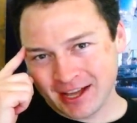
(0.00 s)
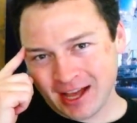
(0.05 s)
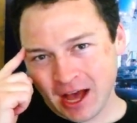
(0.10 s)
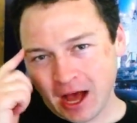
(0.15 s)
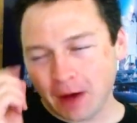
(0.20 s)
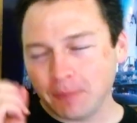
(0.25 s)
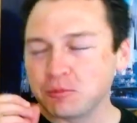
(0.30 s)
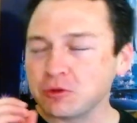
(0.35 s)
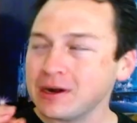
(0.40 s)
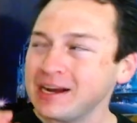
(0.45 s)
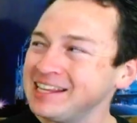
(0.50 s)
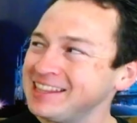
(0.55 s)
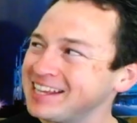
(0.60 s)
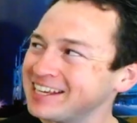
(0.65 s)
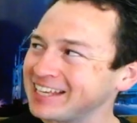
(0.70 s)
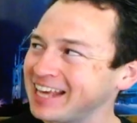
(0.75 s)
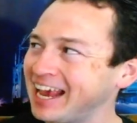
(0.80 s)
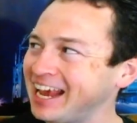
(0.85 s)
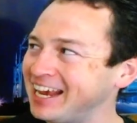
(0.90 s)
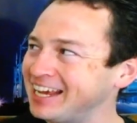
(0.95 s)
a brain that
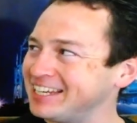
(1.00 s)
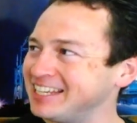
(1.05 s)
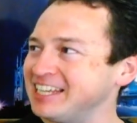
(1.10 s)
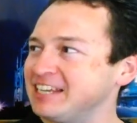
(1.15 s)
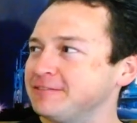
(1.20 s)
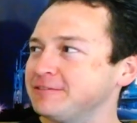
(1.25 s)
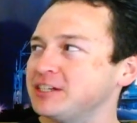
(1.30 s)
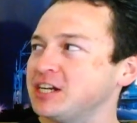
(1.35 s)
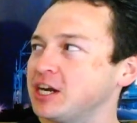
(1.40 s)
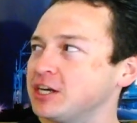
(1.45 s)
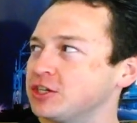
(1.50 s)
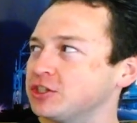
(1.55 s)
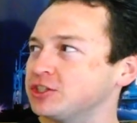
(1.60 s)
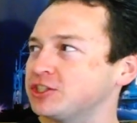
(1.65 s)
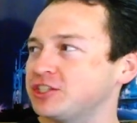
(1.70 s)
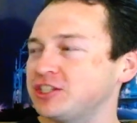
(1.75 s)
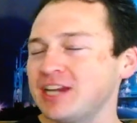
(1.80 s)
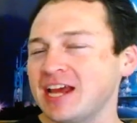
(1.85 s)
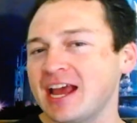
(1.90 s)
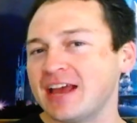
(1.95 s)
can't even
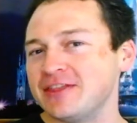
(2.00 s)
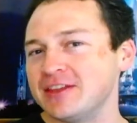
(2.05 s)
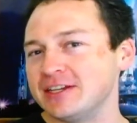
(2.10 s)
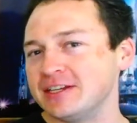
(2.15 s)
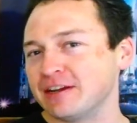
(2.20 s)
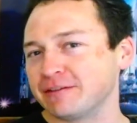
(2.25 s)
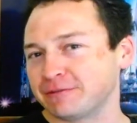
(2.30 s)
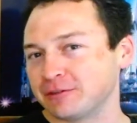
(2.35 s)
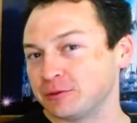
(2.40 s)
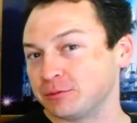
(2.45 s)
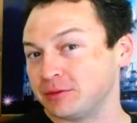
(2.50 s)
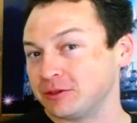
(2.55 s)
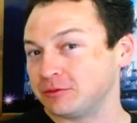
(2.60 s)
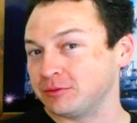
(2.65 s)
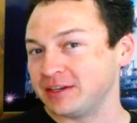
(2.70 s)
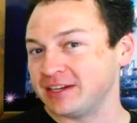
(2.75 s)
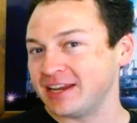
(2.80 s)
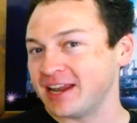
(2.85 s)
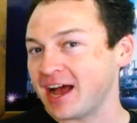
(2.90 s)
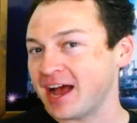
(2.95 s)
understand the difference
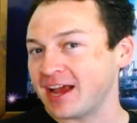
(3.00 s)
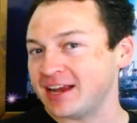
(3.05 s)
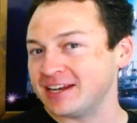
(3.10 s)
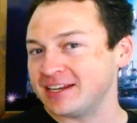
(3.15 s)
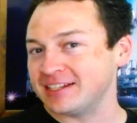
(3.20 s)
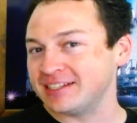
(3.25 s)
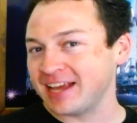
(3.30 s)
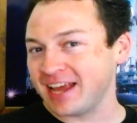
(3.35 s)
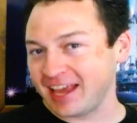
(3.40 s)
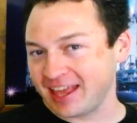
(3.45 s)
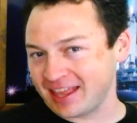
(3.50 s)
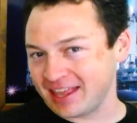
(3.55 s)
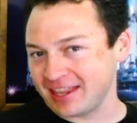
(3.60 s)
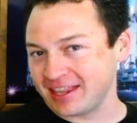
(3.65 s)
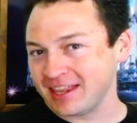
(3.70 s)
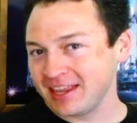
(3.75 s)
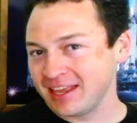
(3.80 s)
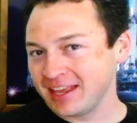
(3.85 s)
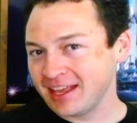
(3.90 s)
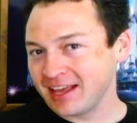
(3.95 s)
between 9 and
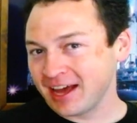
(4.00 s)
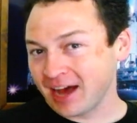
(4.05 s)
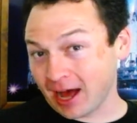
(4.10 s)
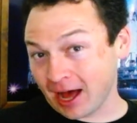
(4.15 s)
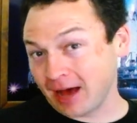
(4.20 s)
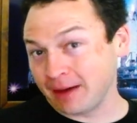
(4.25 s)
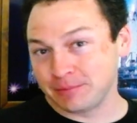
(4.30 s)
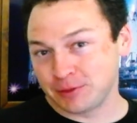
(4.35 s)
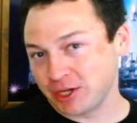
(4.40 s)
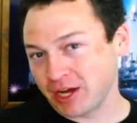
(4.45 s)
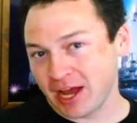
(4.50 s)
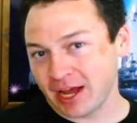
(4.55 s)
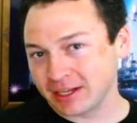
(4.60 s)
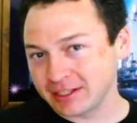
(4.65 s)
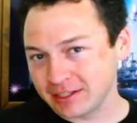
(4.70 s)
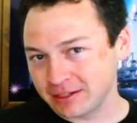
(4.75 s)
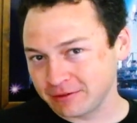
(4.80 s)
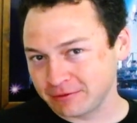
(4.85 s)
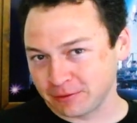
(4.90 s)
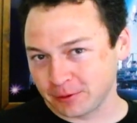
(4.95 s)
10
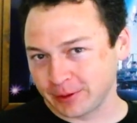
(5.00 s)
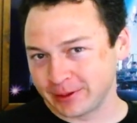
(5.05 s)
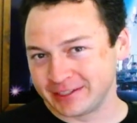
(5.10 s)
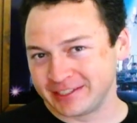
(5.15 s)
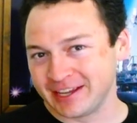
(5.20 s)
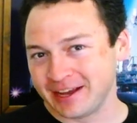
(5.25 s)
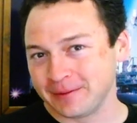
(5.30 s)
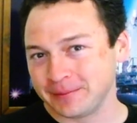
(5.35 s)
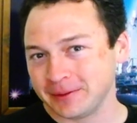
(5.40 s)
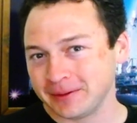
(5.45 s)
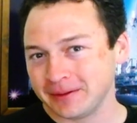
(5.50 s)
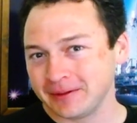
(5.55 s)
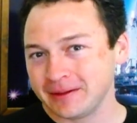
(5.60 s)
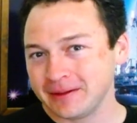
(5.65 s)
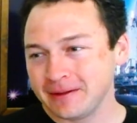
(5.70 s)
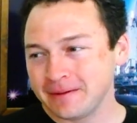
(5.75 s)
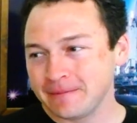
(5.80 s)
objects, for example,